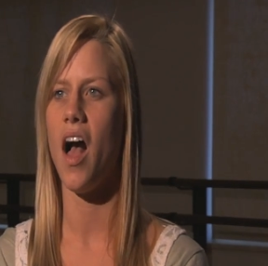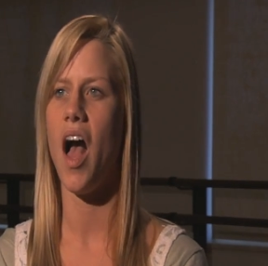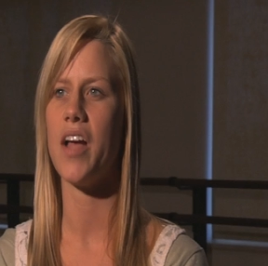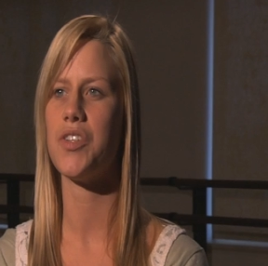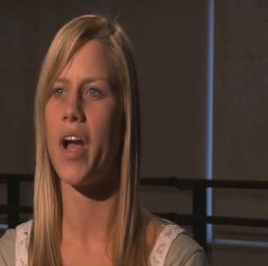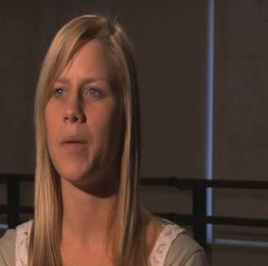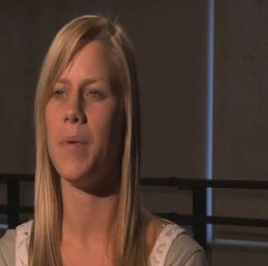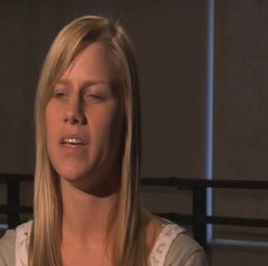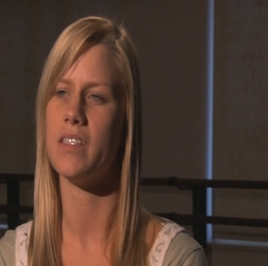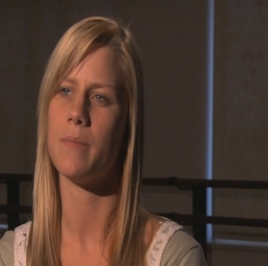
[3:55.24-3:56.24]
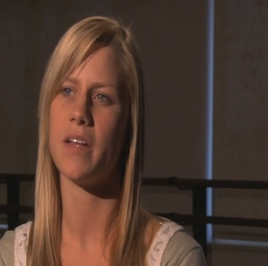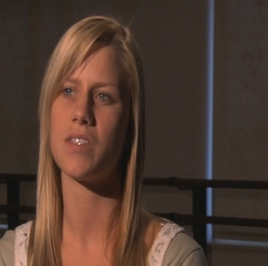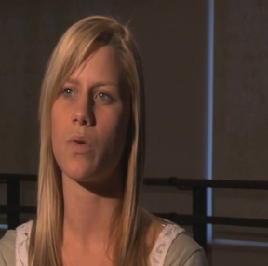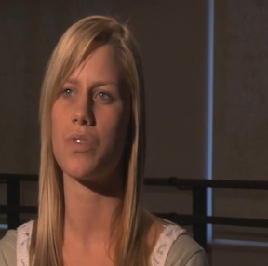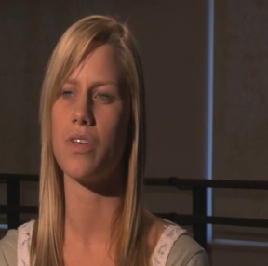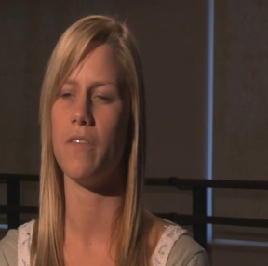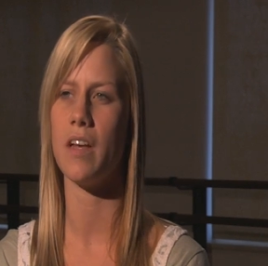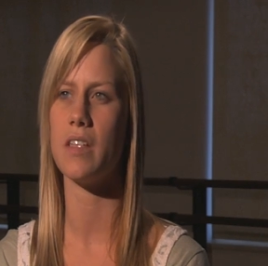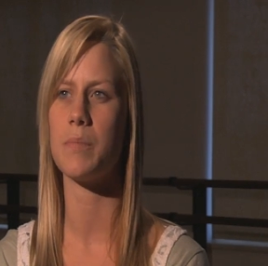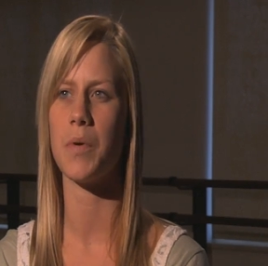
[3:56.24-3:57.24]
I try to be as many social
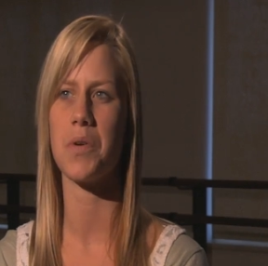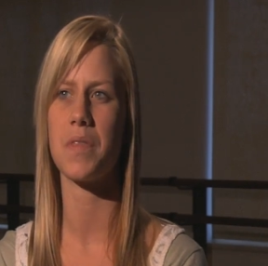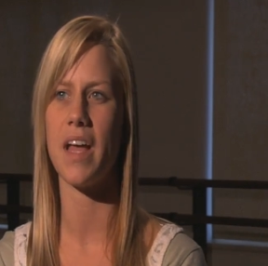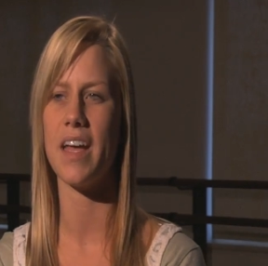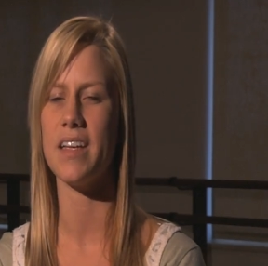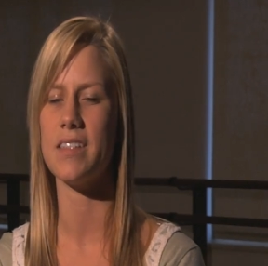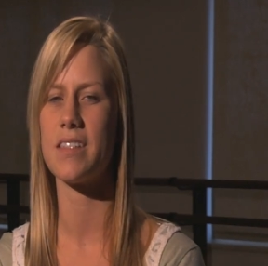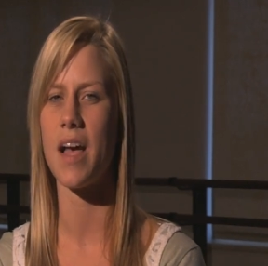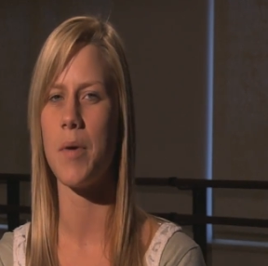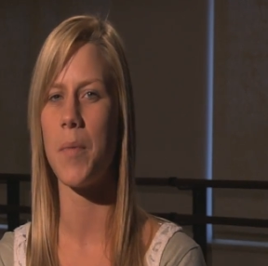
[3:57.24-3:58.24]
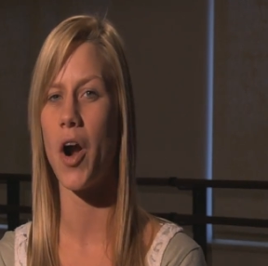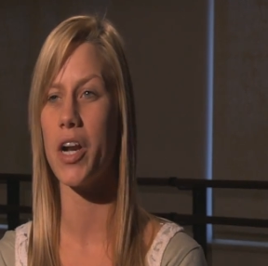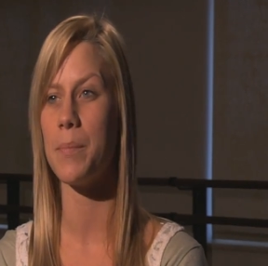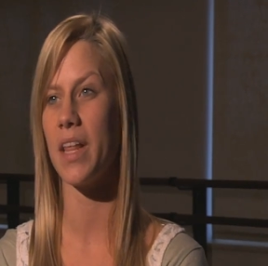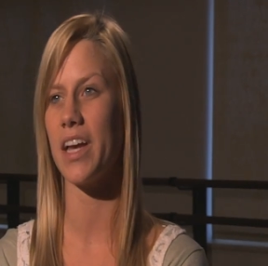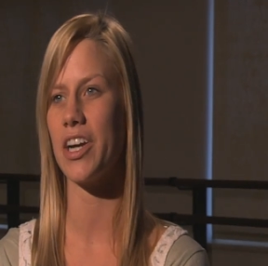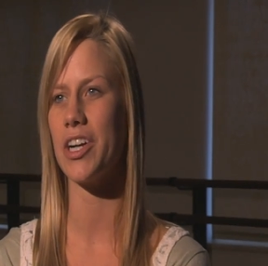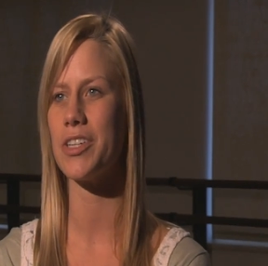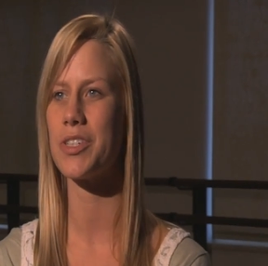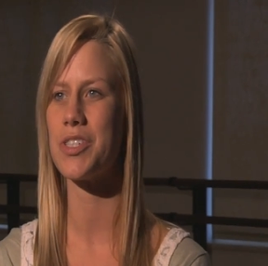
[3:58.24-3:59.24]
events, birthdays. I'm a party
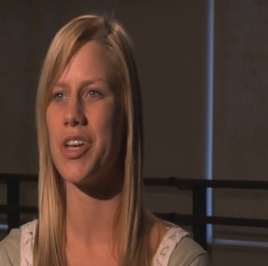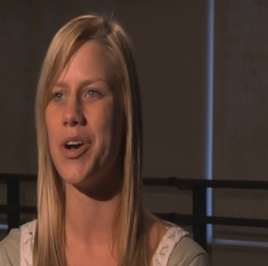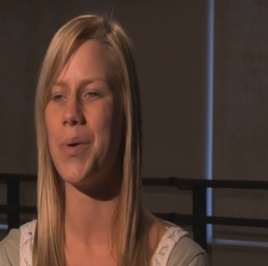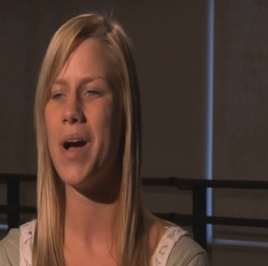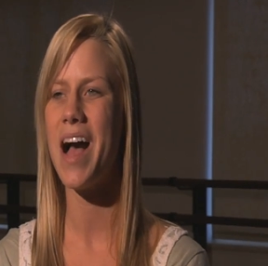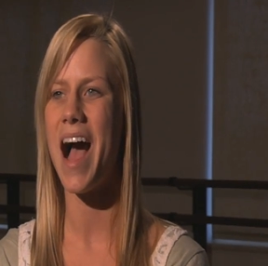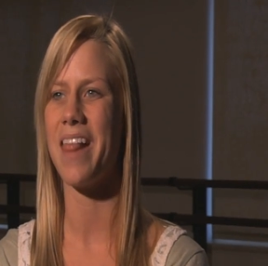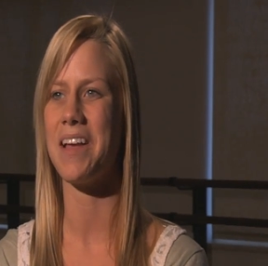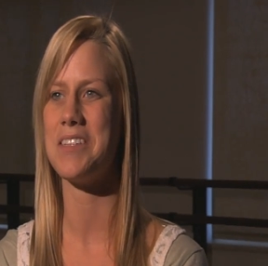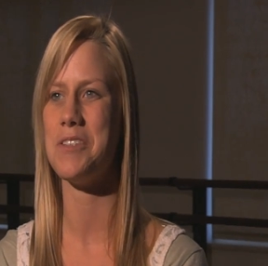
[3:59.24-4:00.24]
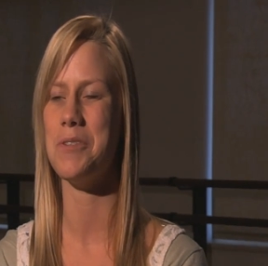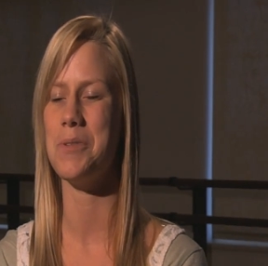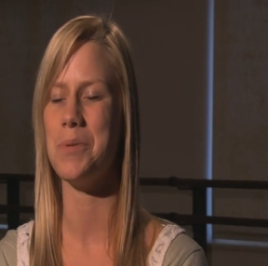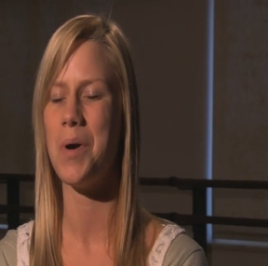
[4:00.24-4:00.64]
planner, so I like to